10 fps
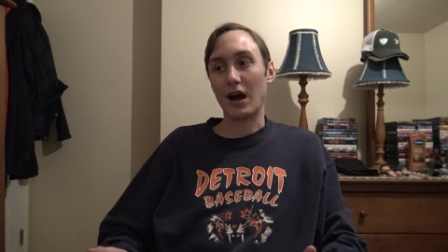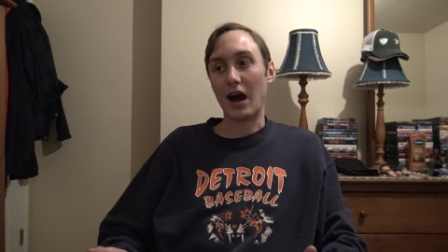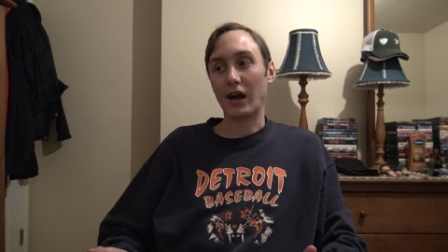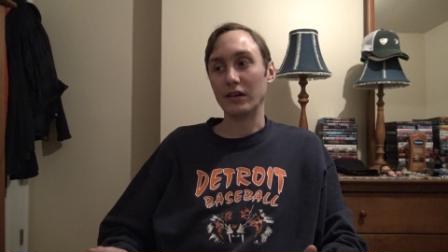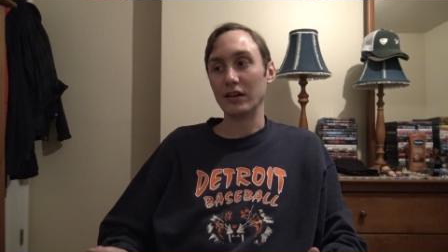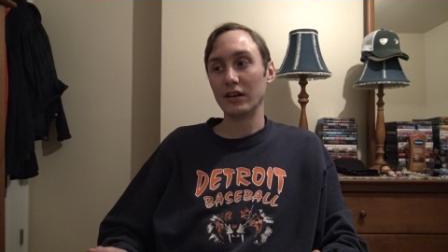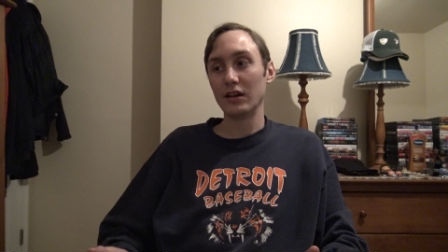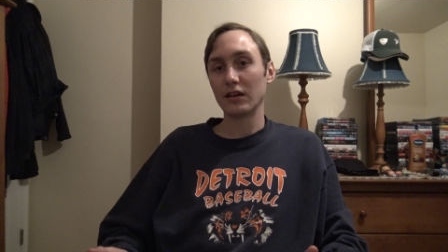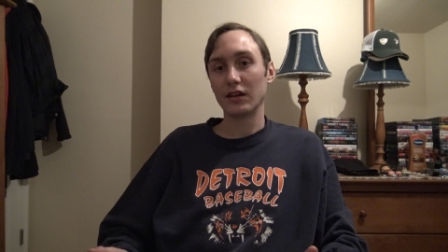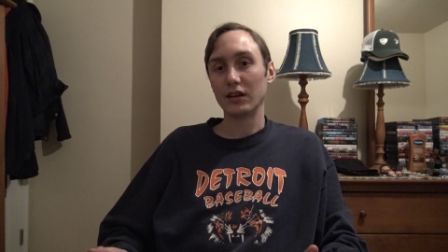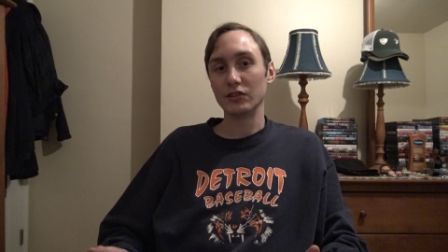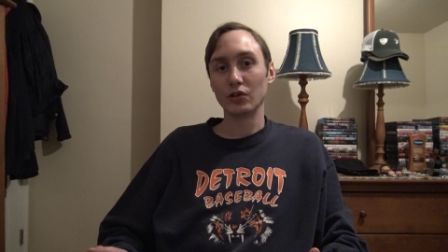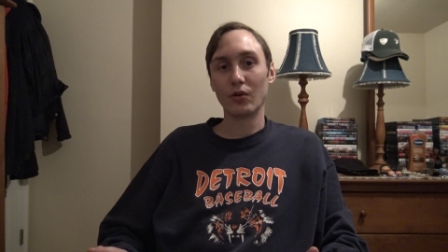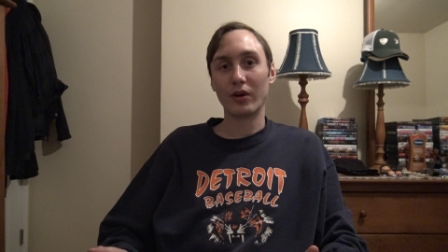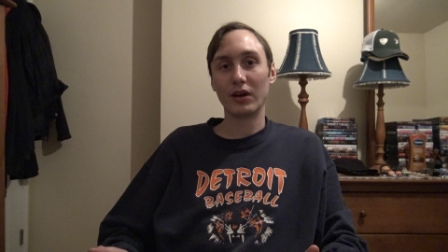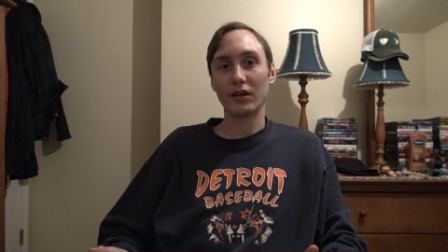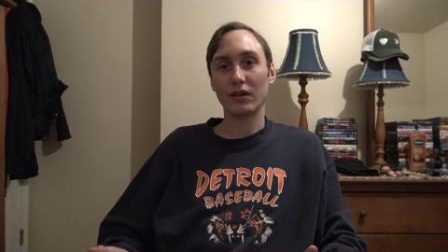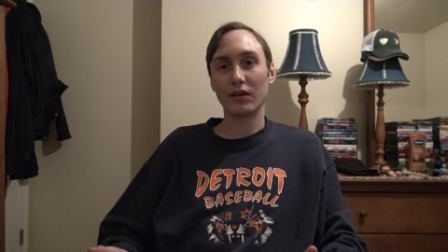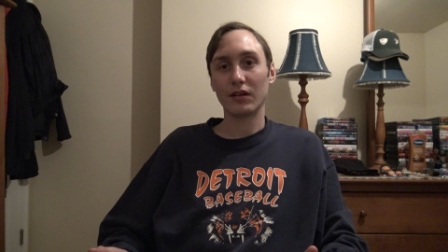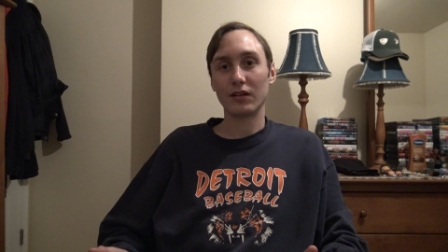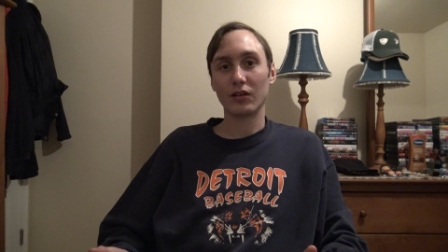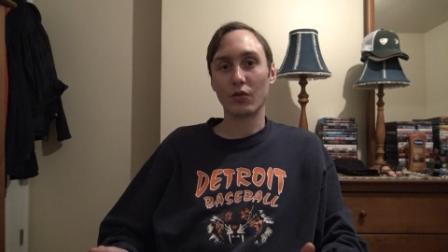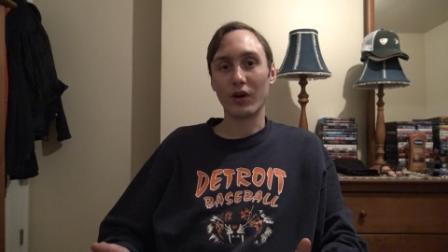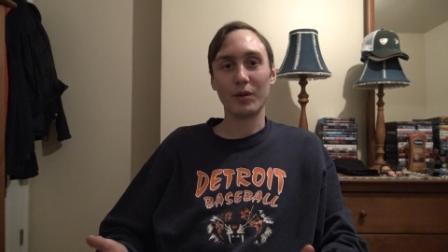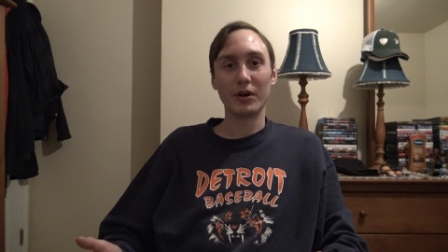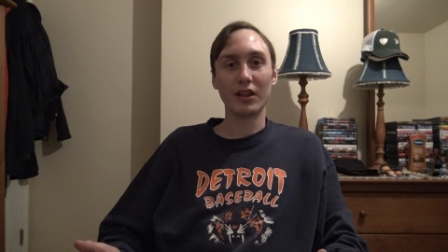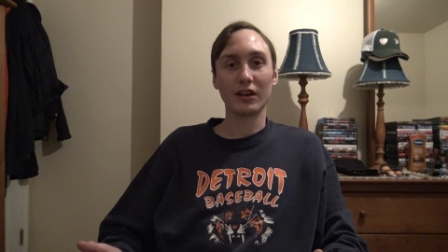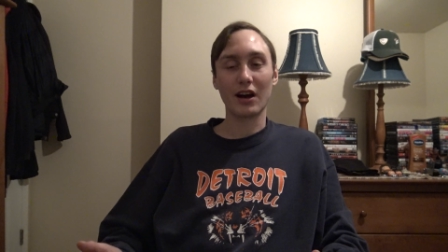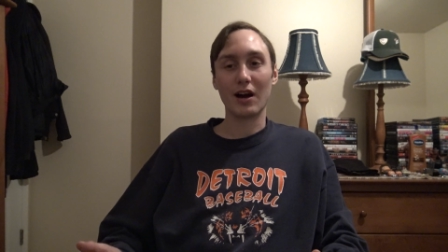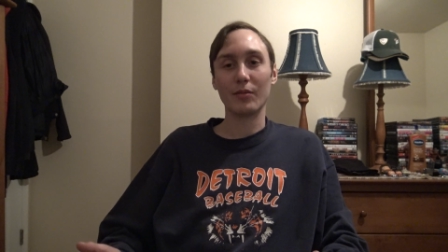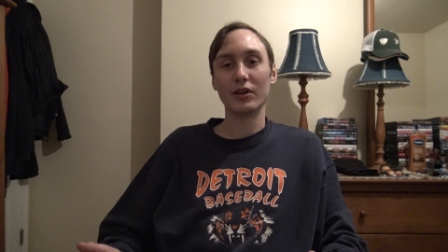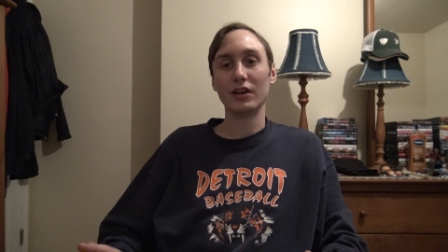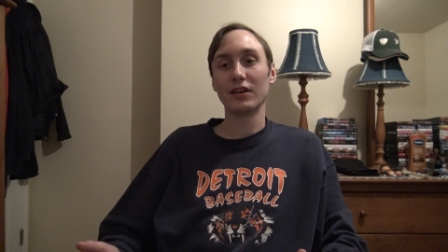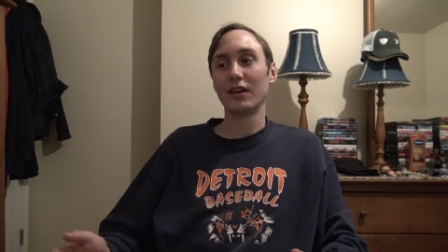I did enjoy quite a bit of the comedy.